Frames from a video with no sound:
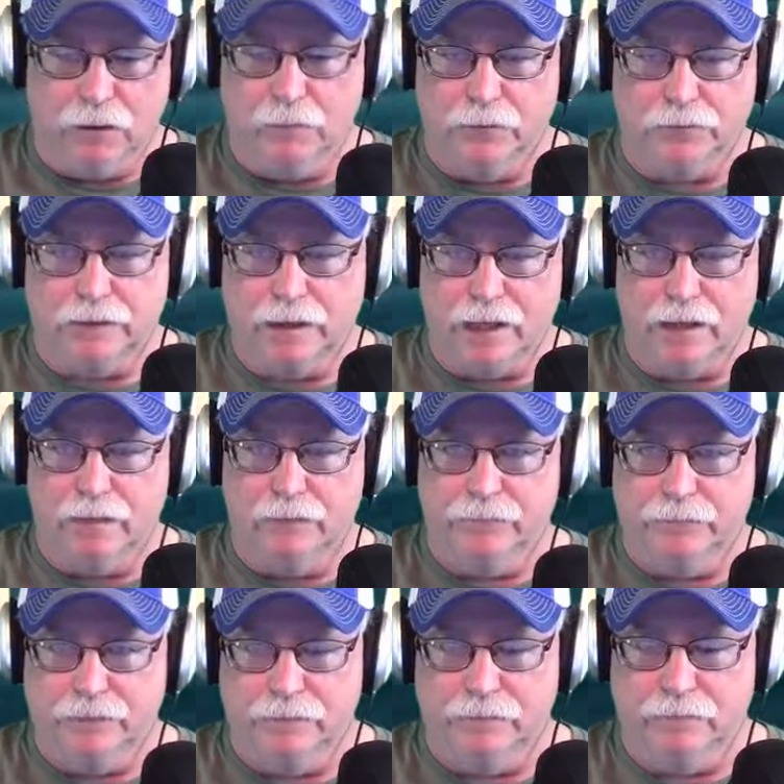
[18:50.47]
almost count
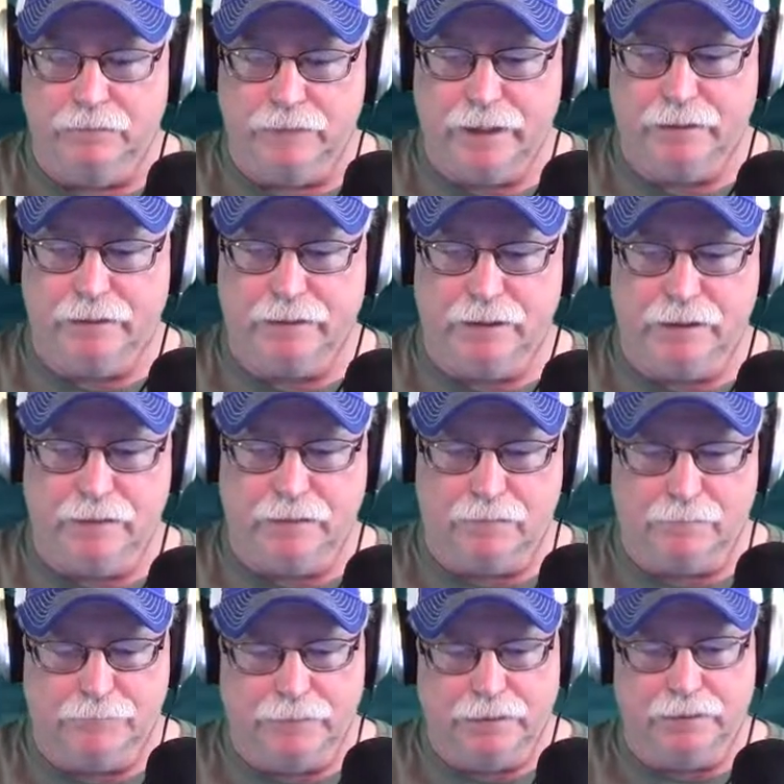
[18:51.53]
them with this Lawrence
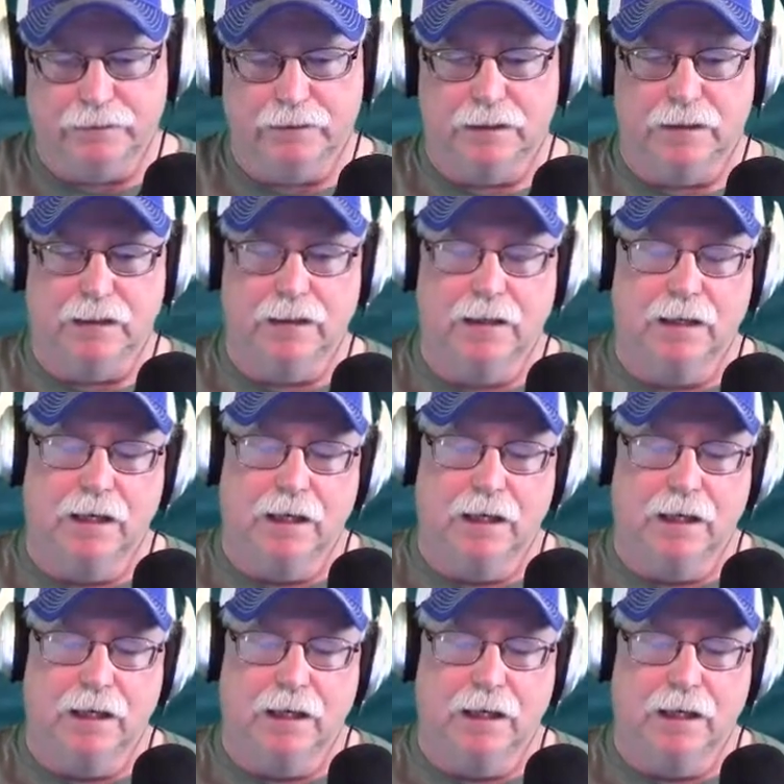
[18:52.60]
gear, but